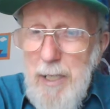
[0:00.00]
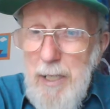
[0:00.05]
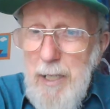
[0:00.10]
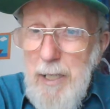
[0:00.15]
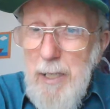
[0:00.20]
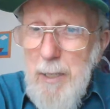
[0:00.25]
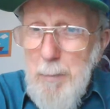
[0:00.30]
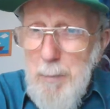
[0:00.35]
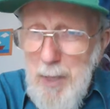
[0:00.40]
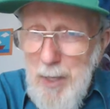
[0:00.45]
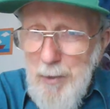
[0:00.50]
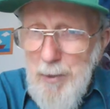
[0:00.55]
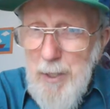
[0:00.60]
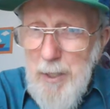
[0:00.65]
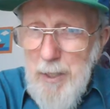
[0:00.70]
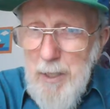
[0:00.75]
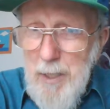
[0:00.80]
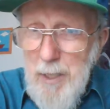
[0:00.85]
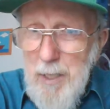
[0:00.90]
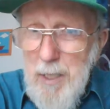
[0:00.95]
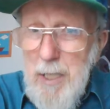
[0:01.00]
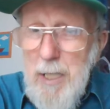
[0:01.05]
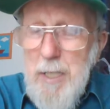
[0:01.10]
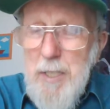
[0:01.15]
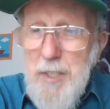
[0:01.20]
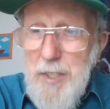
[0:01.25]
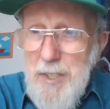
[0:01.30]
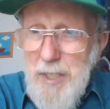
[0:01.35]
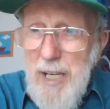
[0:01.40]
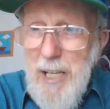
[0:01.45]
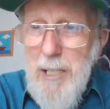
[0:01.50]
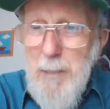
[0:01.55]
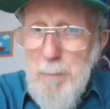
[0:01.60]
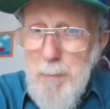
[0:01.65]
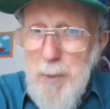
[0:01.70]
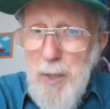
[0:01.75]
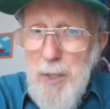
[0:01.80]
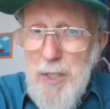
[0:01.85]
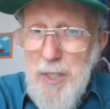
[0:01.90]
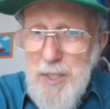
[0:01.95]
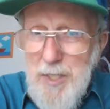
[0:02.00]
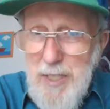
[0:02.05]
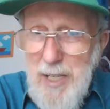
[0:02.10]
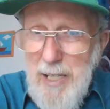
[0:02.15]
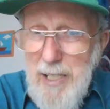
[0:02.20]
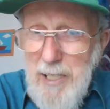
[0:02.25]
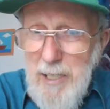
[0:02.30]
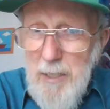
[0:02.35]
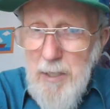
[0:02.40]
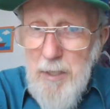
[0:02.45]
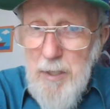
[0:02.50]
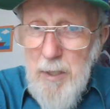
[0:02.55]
in America, state by state?